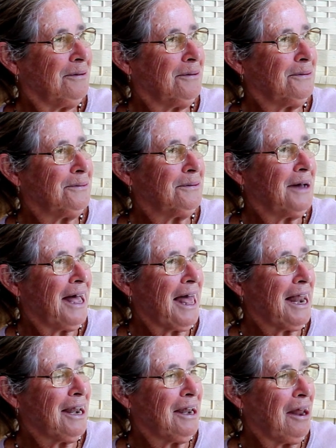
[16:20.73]
Oh,
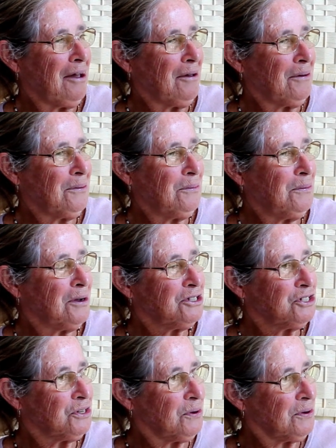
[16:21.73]
hello.
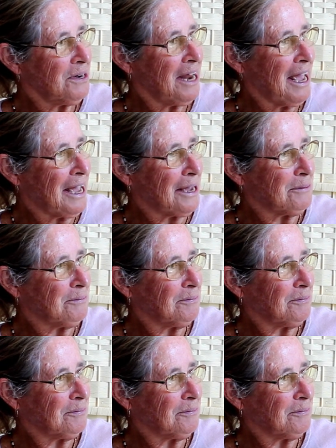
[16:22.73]
What's your name?